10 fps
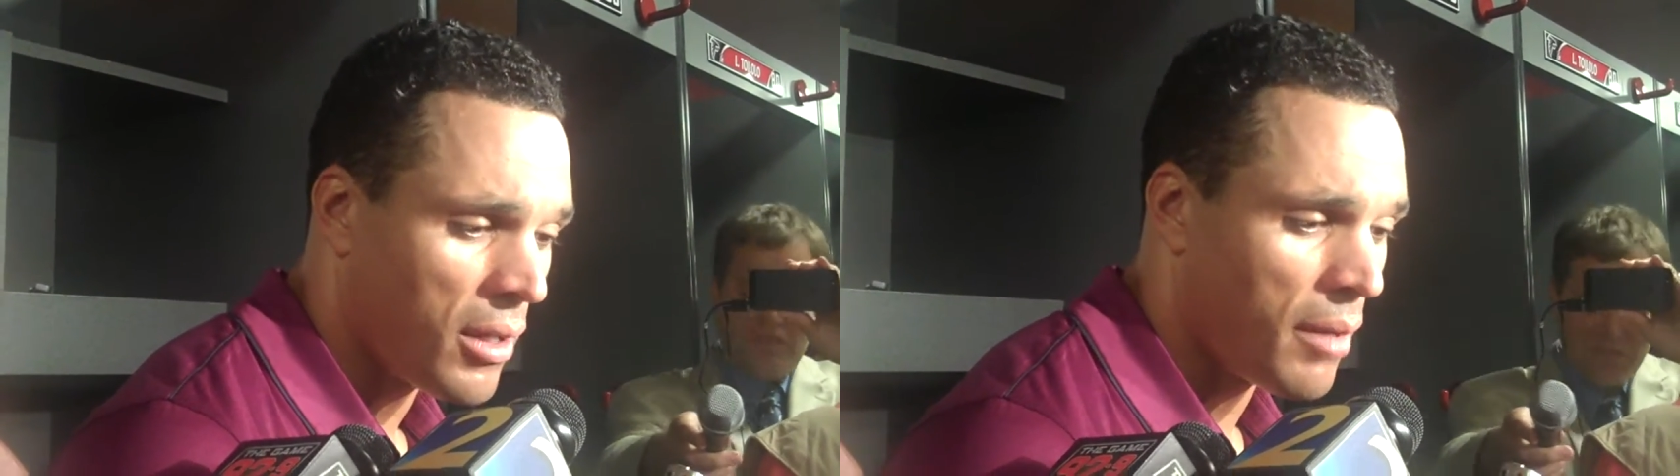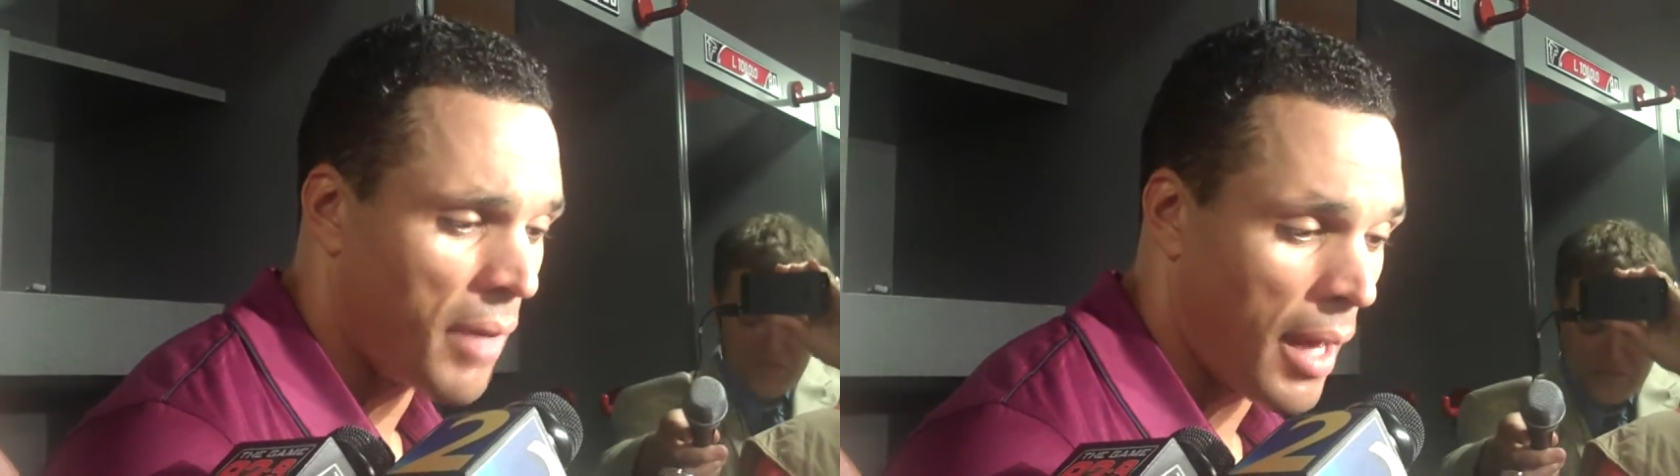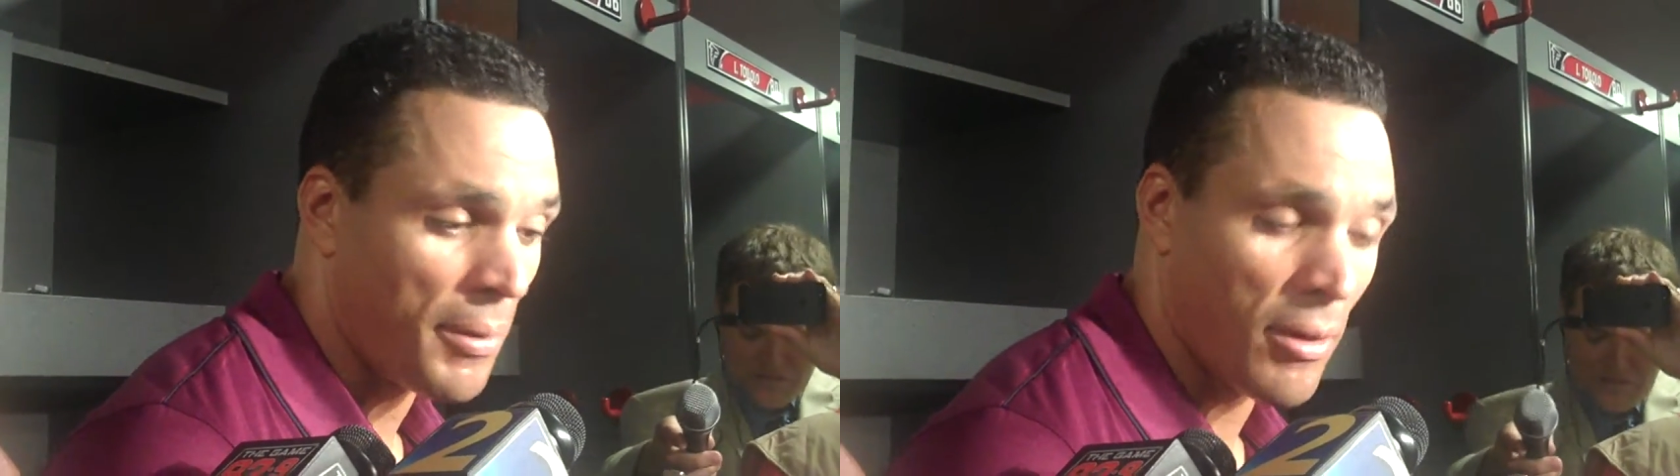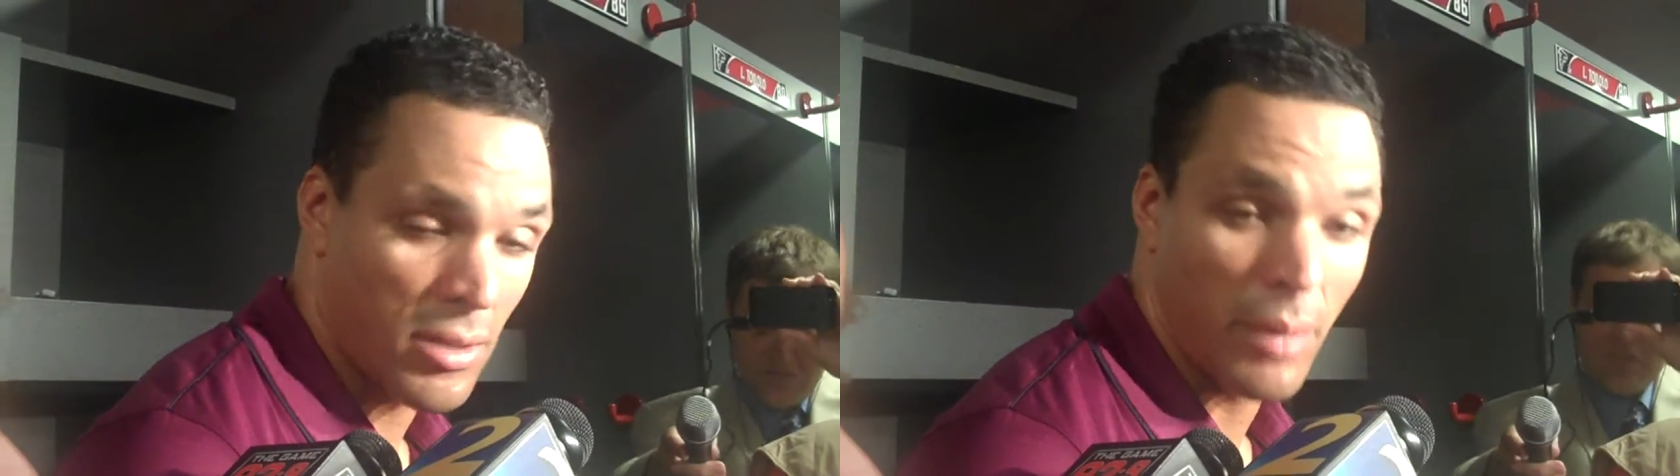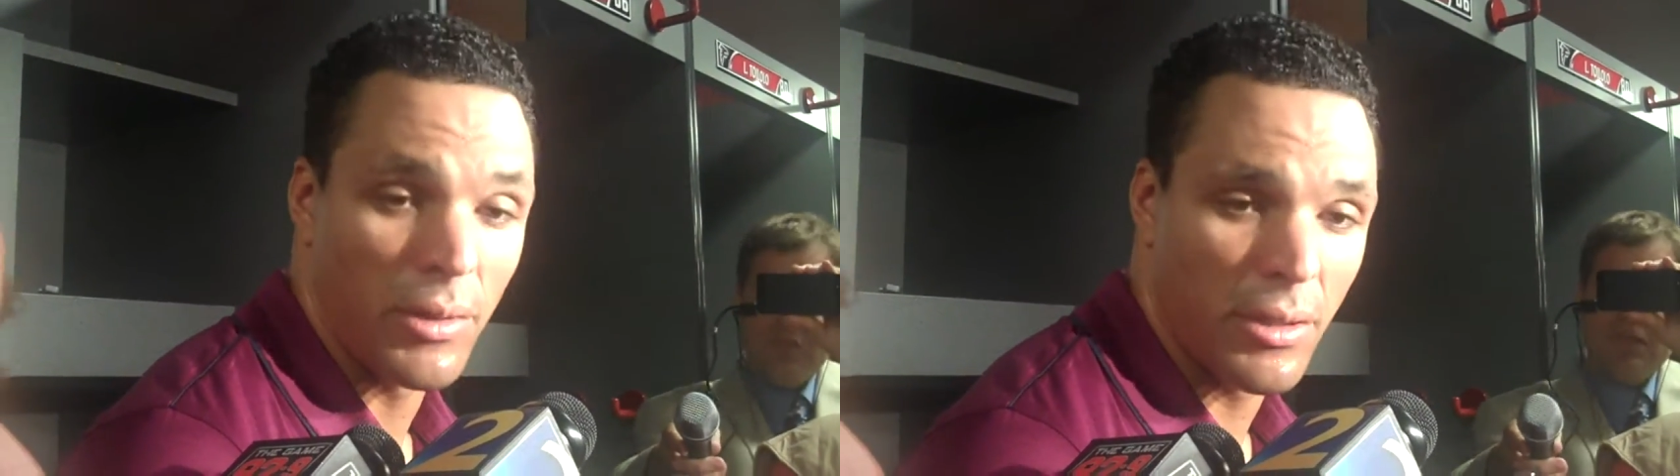I'm happy I
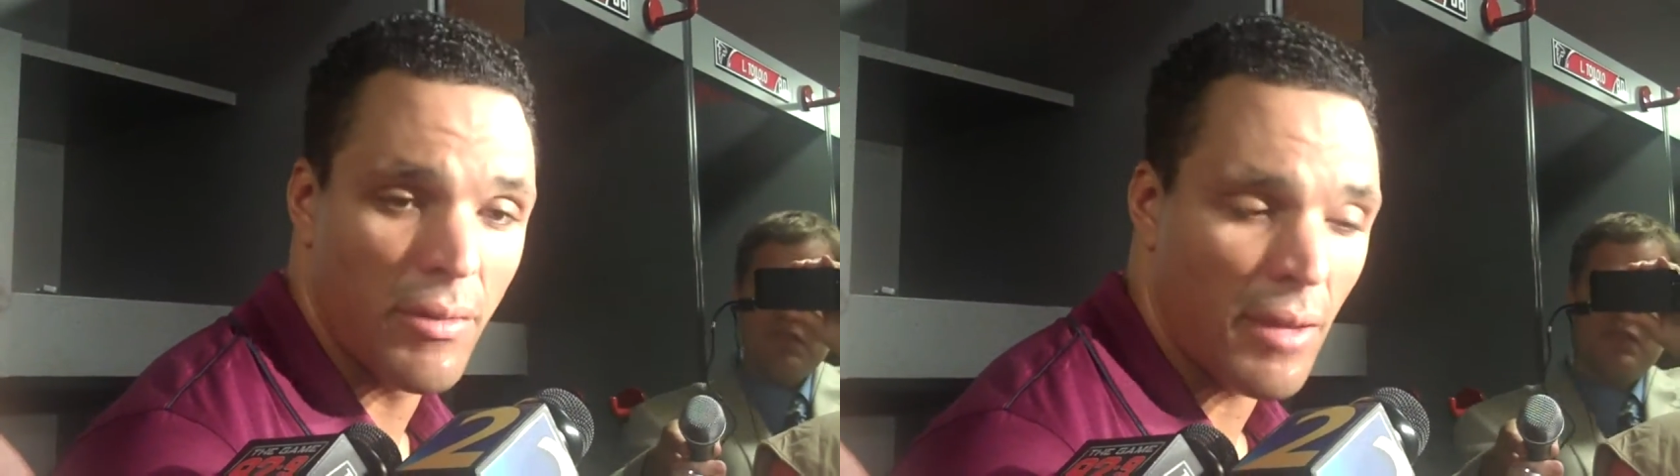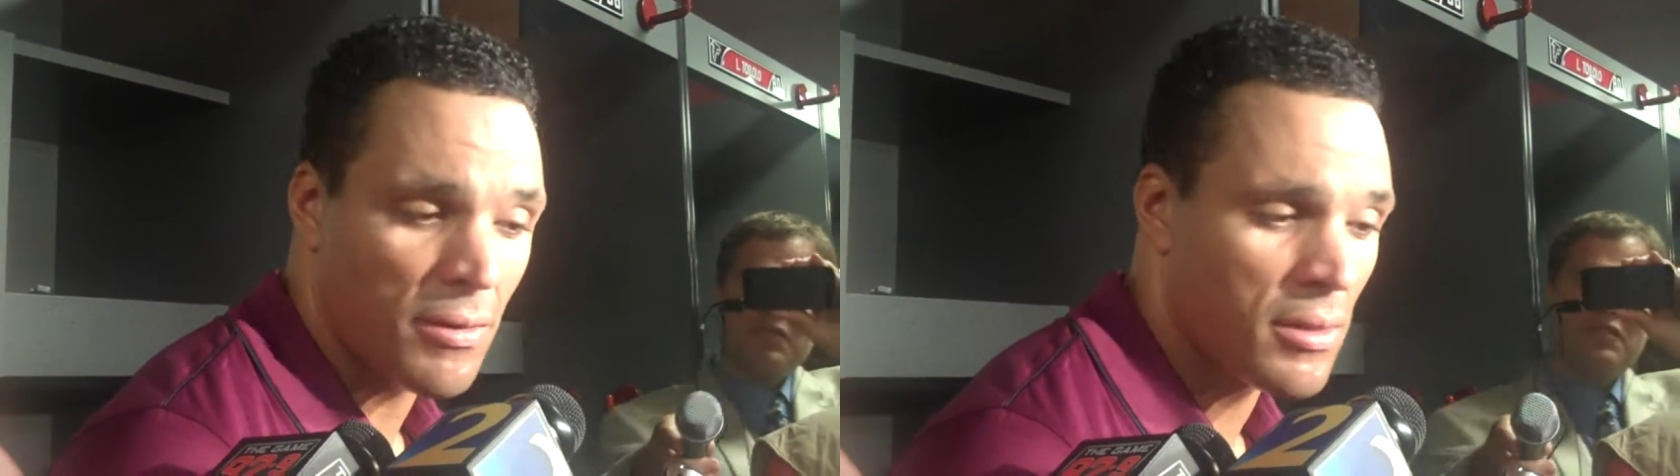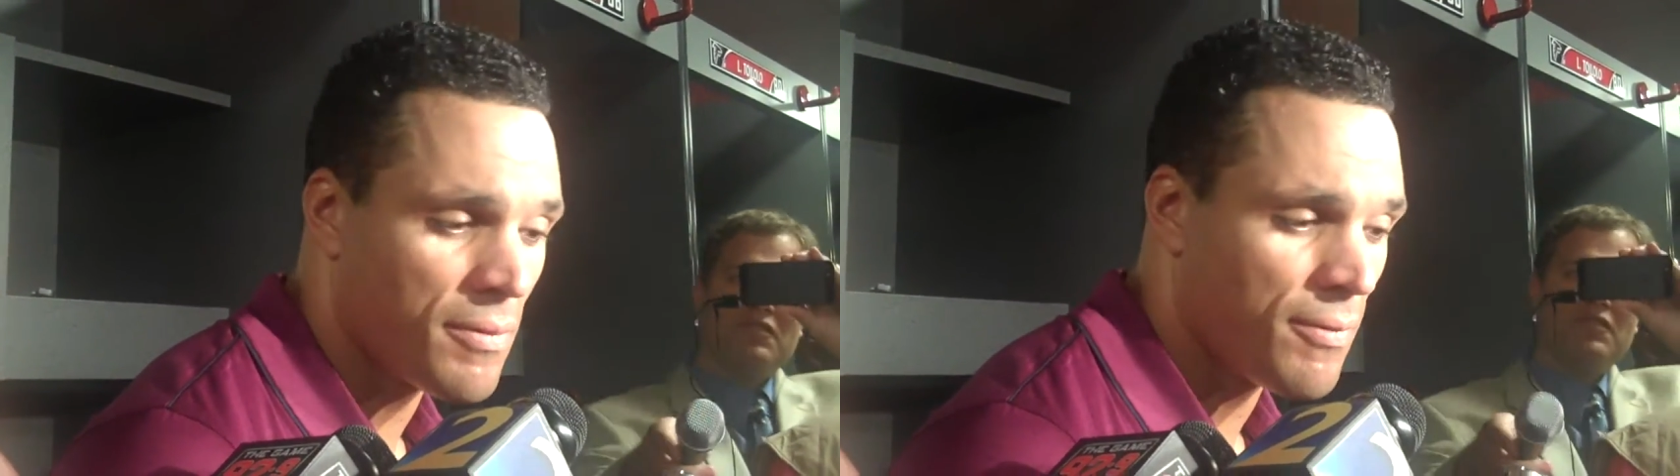was able to do that for the,